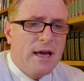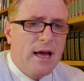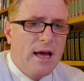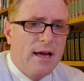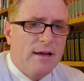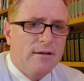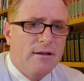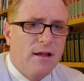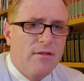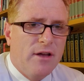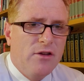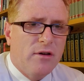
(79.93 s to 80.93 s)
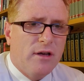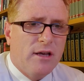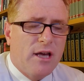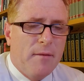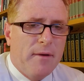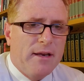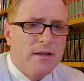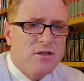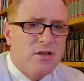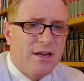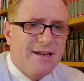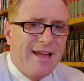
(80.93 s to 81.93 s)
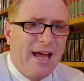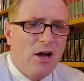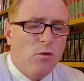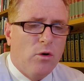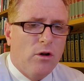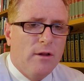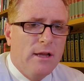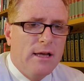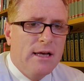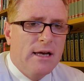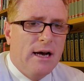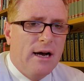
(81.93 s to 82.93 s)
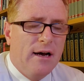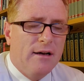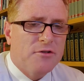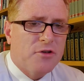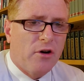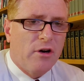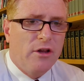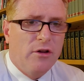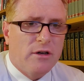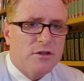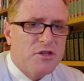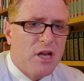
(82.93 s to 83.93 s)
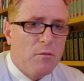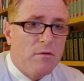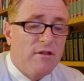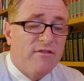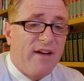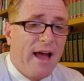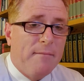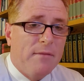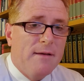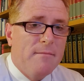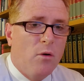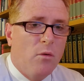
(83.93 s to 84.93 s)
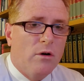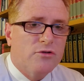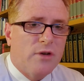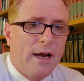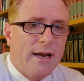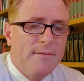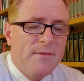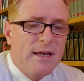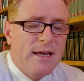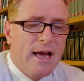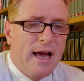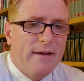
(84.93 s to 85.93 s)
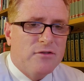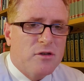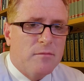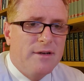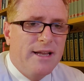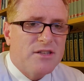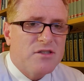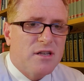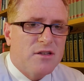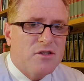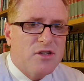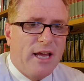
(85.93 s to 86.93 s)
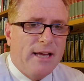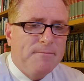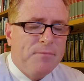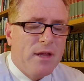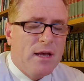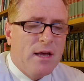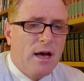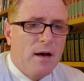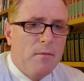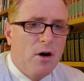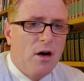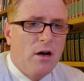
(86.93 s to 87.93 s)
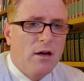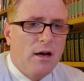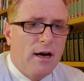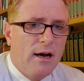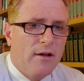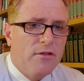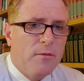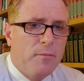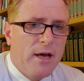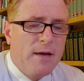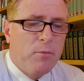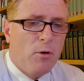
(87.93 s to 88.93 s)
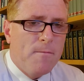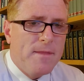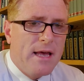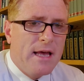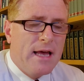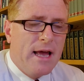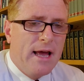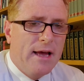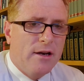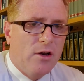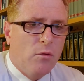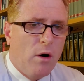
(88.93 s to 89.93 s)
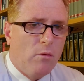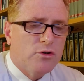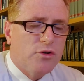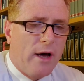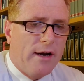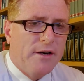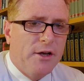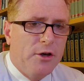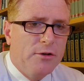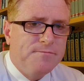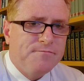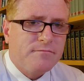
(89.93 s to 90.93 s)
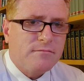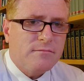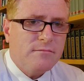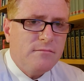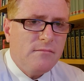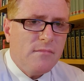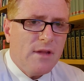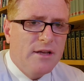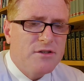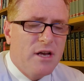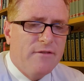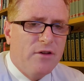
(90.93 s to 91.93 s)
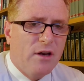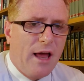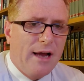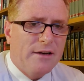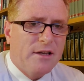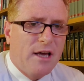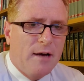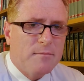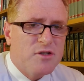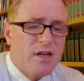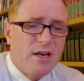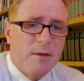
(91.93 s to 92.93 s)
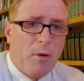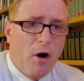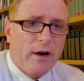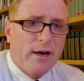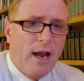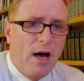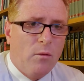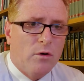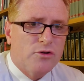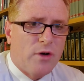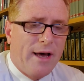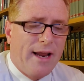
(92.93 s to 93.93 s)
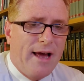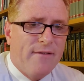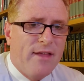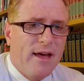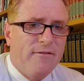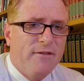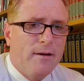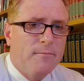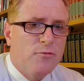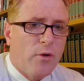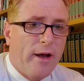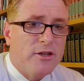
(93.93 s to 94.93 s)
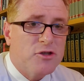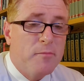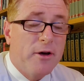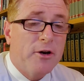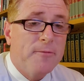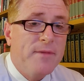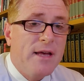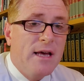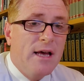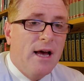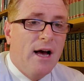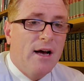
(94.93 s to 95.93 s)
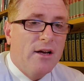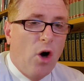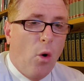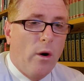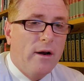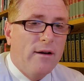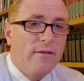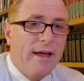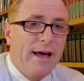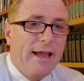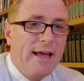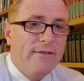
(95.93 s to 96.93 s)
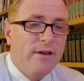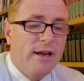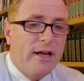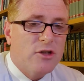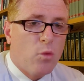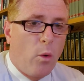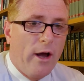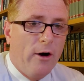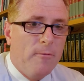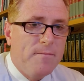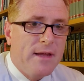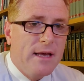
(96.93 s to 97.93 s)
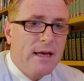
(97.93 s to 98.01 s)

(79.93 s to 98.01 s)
And then you can come in and sit down. We'll uh, certainly, you can sit with your family, but we'll try to have some distancing among uh, the people. And uh, what we'll try to do is if you'd like to come sit in the parking lot, we'll try to have the FM transmitter uh, going that evening as well.